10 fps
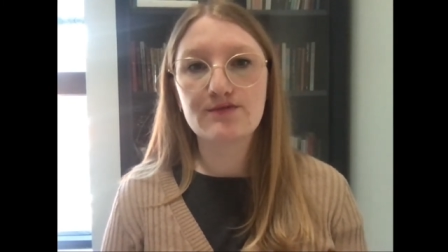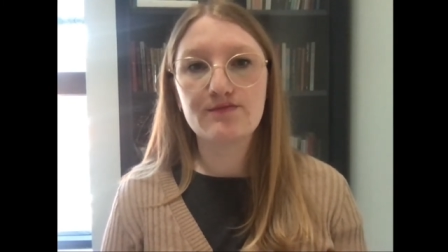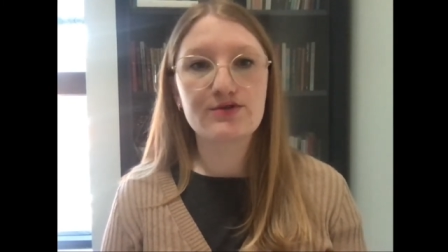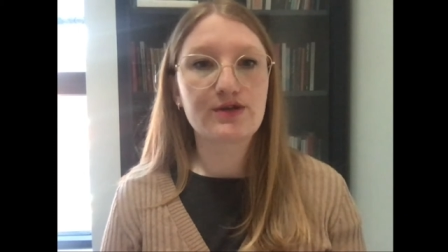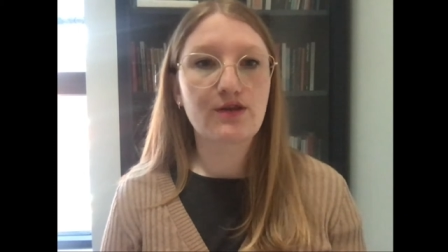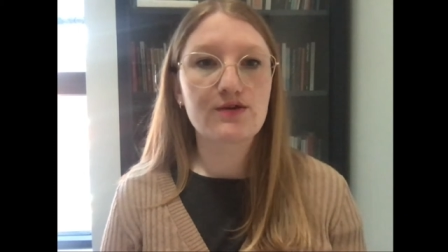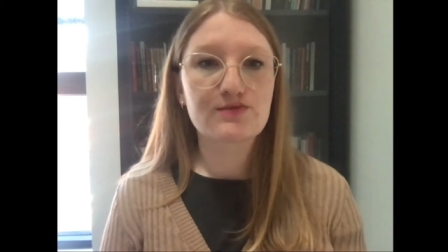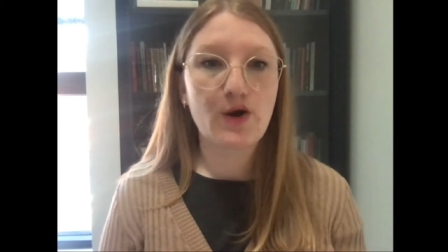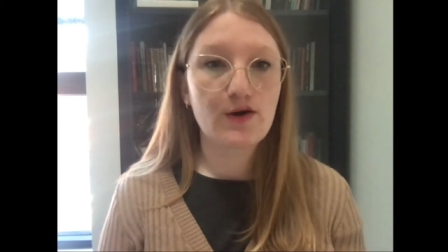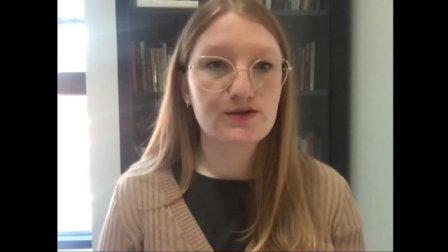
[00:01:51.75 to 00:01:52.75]
between lost
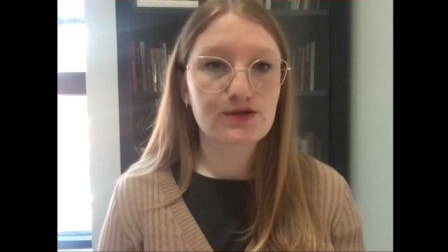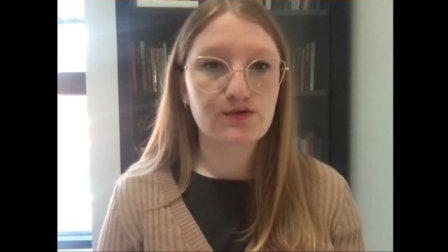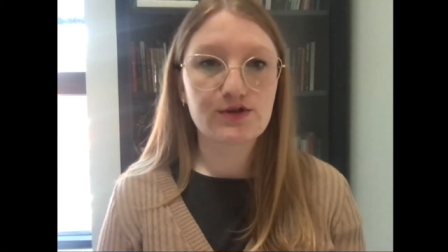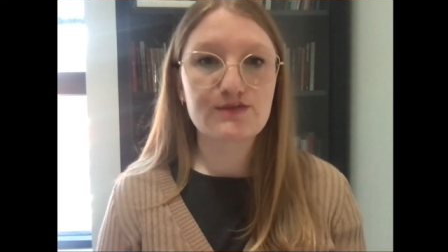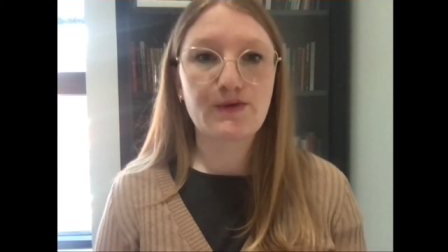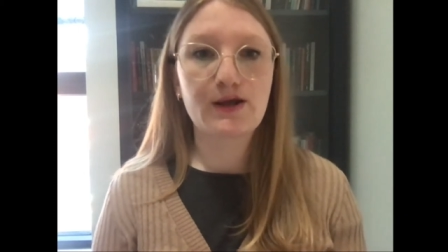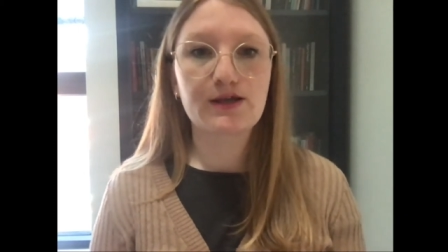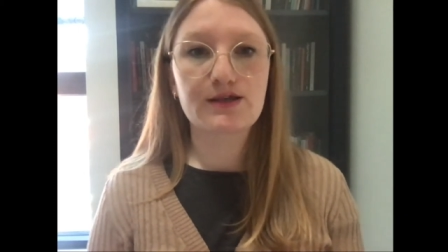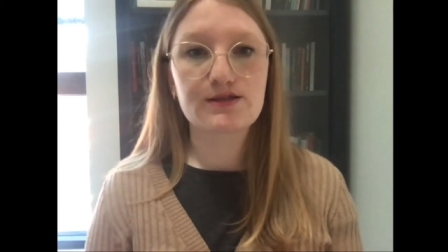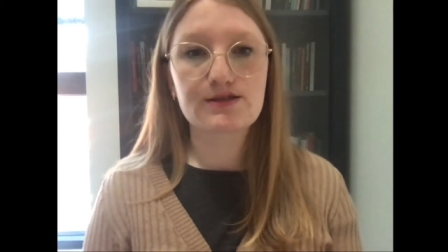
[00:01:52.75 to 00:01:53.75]
balls and crisp
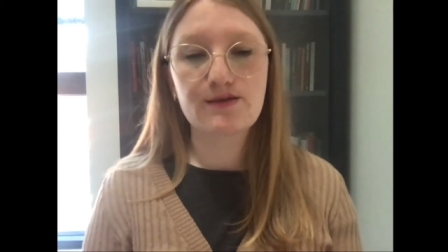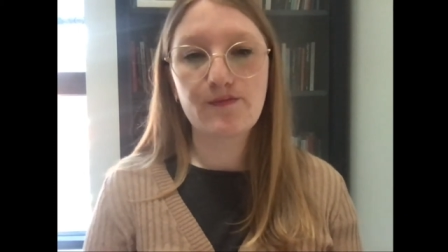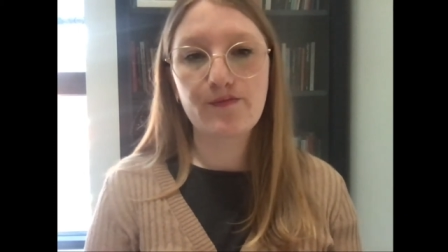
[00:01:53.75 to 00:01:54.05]
packets.